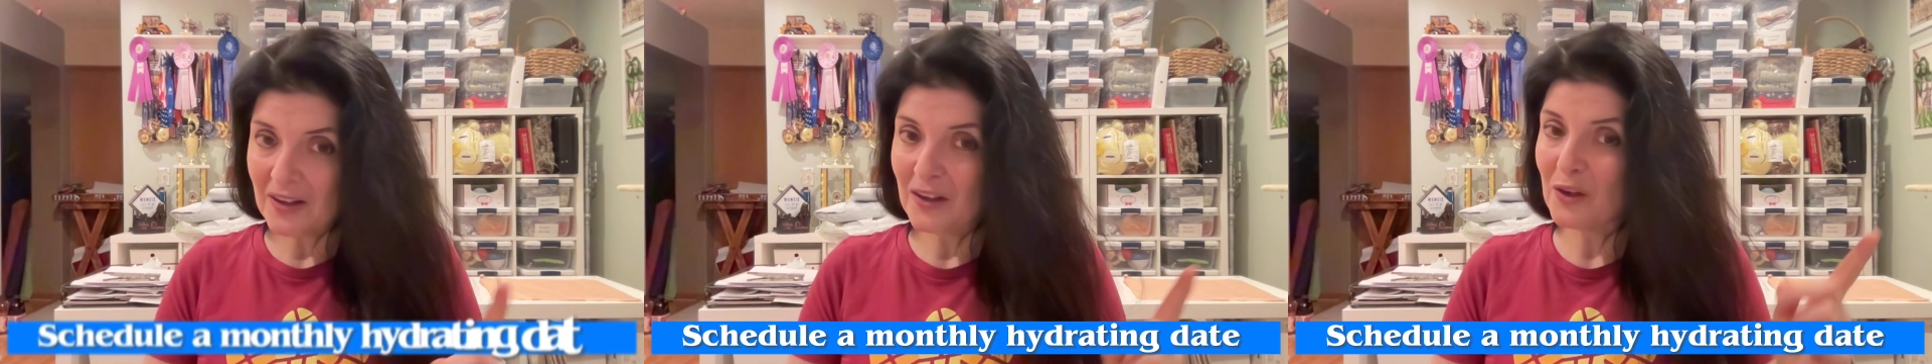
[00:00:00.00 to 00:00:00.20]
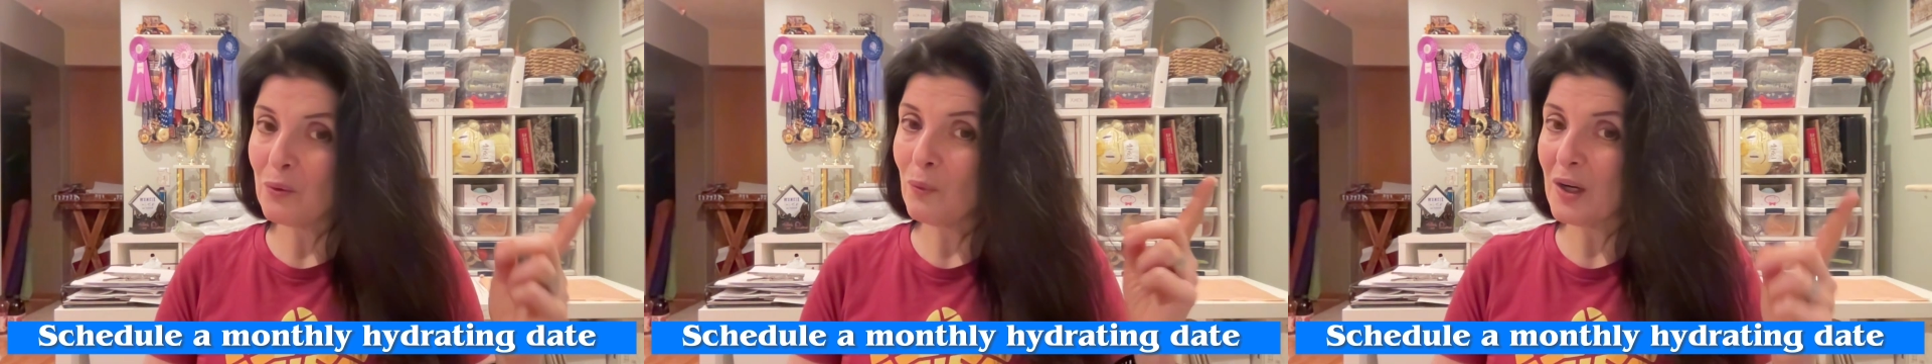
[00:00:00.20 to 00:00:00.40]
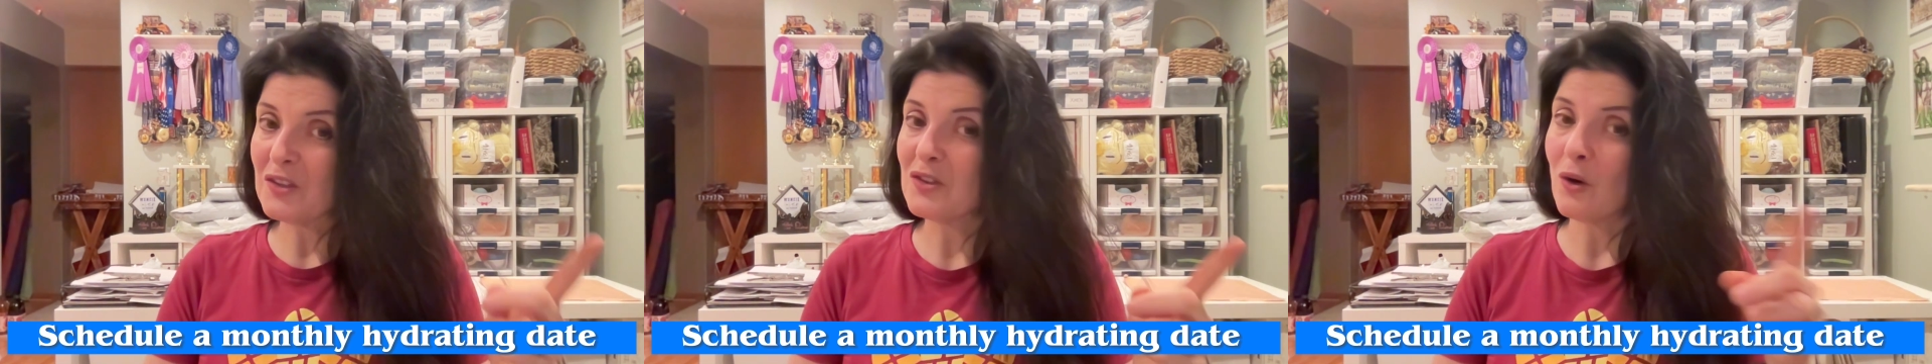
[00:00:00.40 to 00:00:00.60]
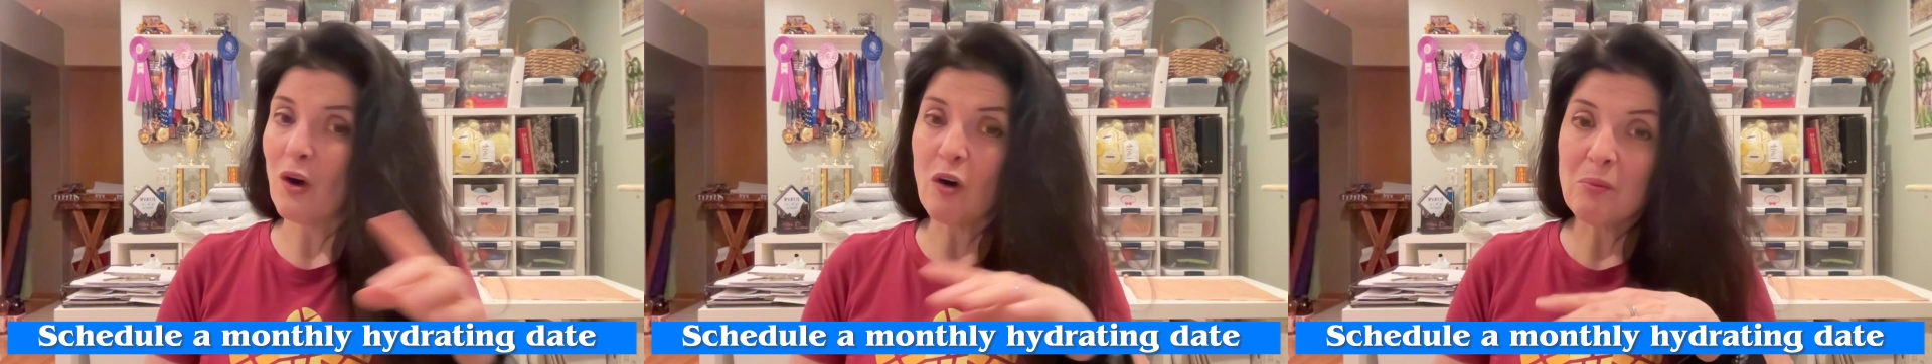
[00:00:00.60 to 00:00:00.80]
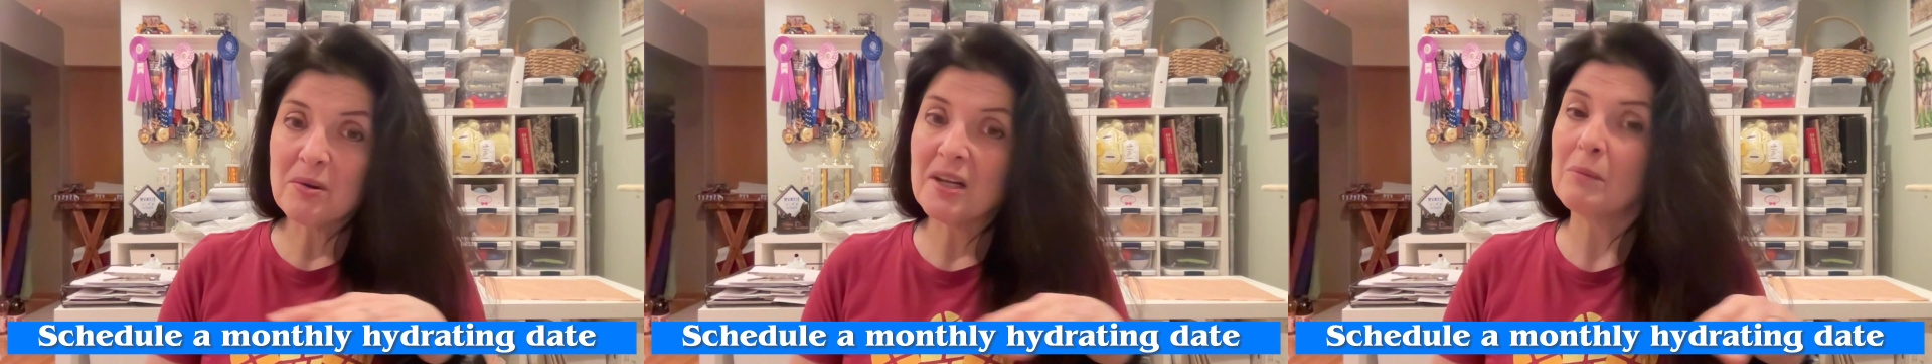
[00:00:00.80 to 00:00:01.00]
You want to
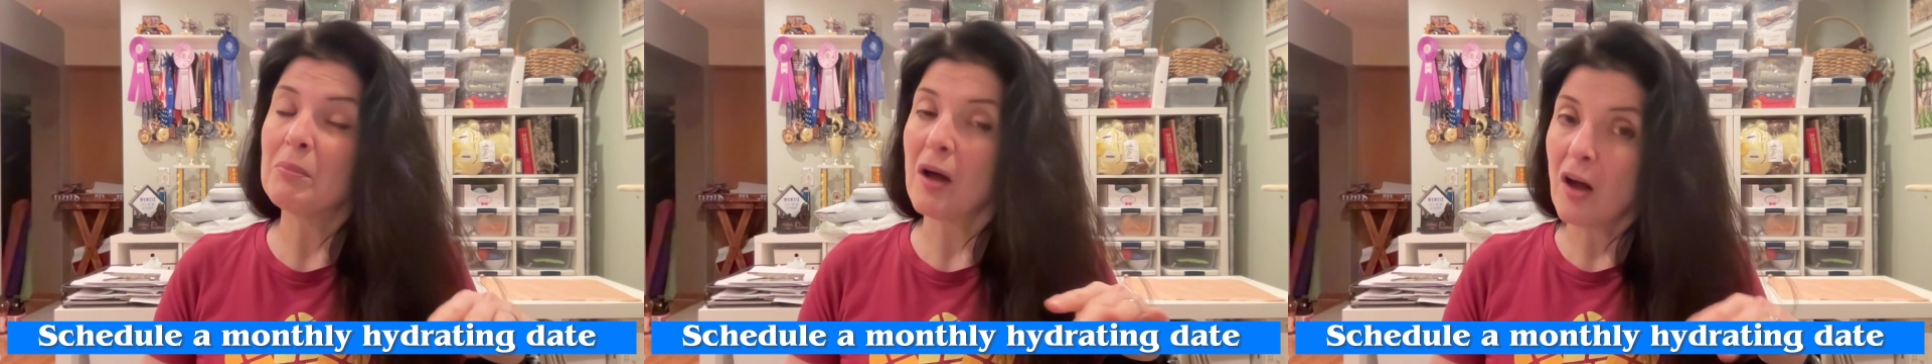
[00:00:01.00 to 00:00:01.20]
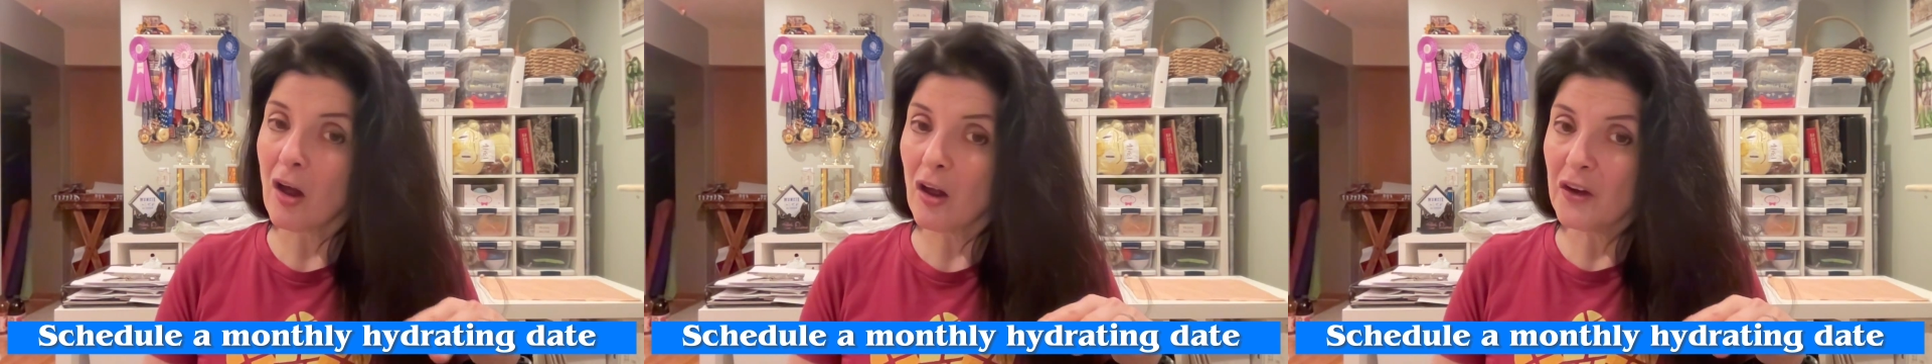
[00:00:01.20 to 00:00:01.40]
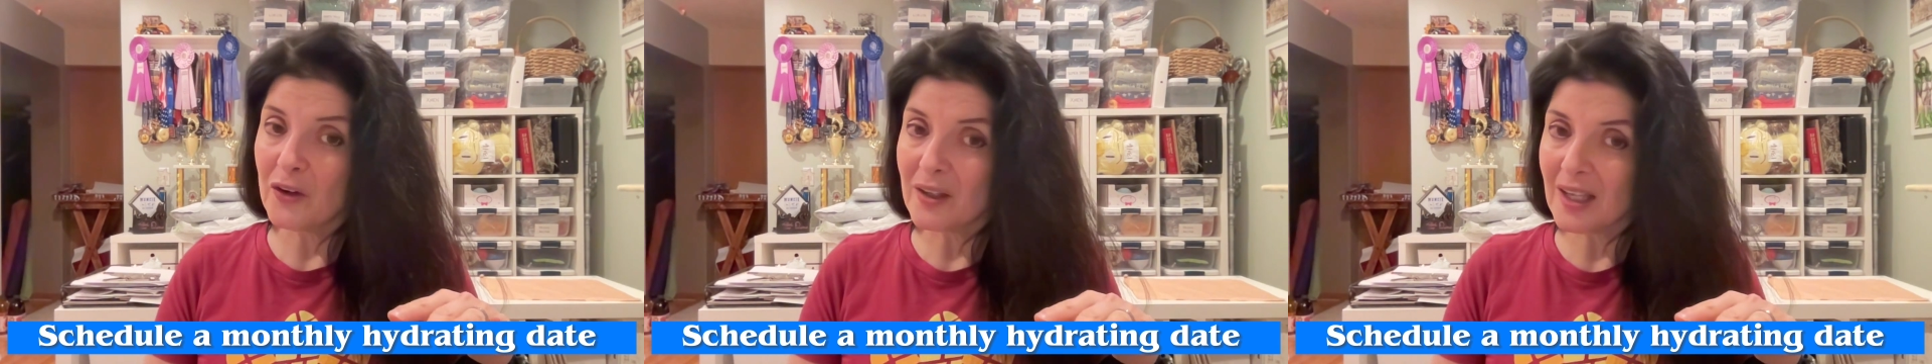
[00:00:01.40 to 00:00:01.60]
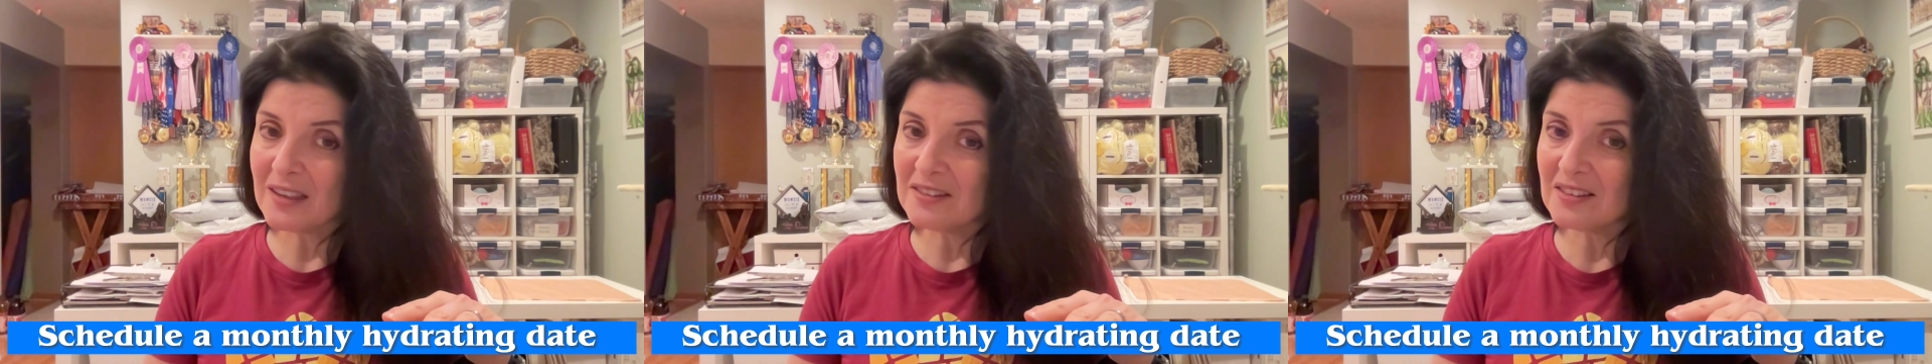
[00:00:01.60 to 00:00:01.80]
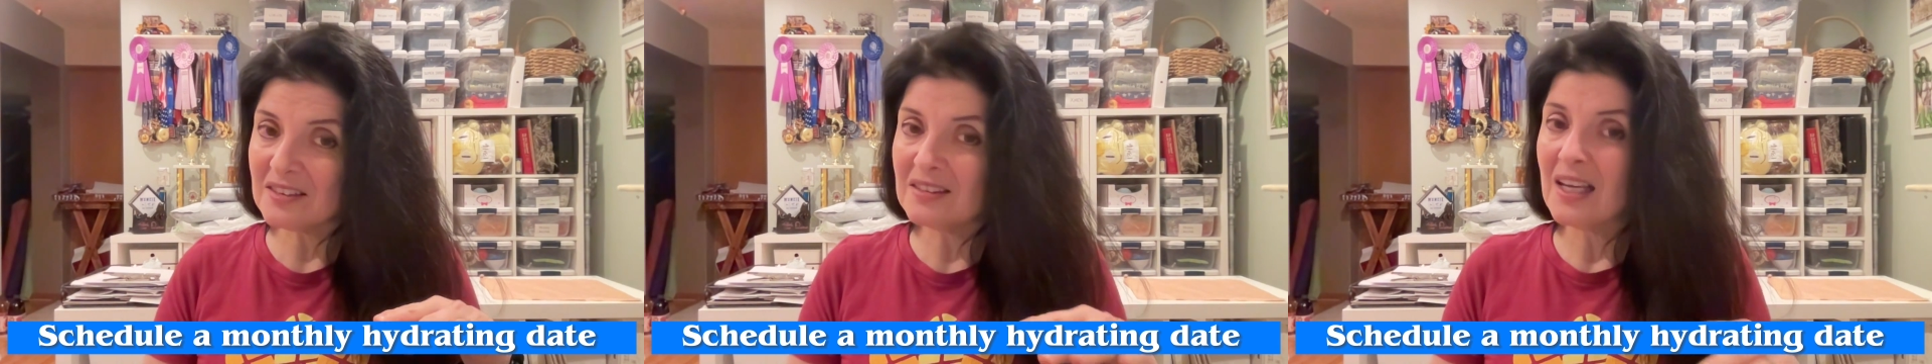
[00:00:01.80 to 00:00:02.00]
open up all your
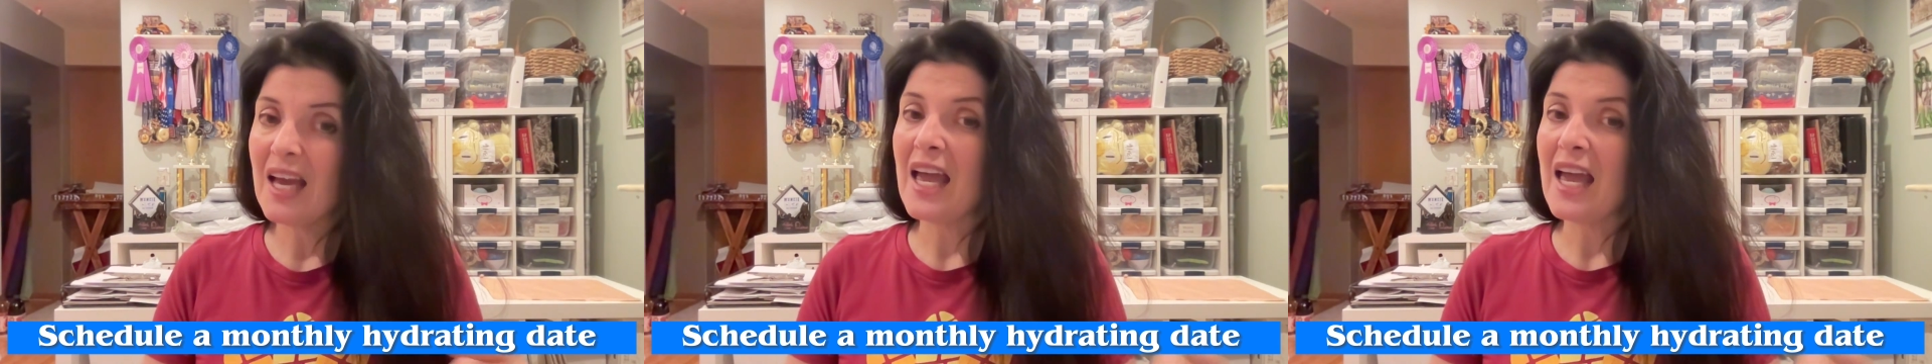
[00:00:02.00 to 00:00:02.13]
lenses